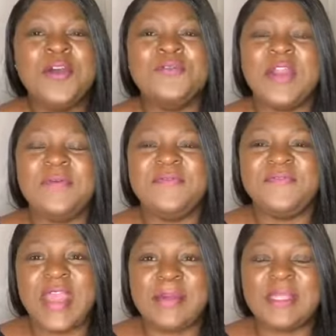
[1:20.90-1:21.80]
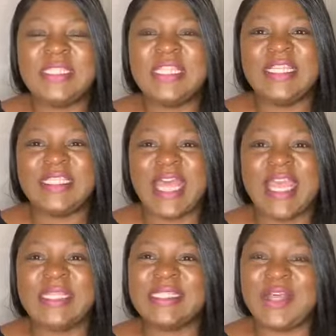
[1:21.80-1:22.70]
from Fabulous
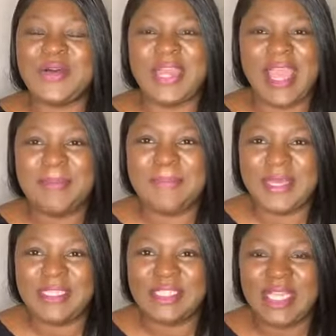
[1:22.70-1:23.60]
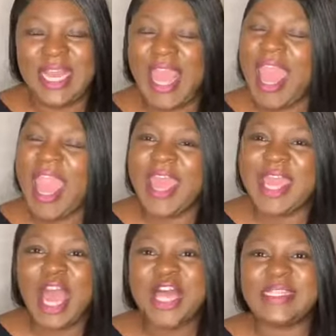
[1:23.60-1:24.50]
Designs on a Budget
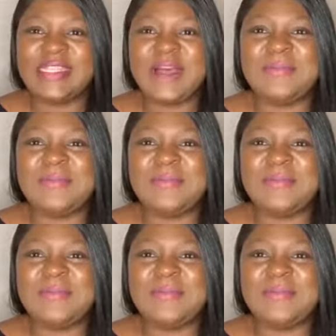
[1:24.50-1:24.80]
and also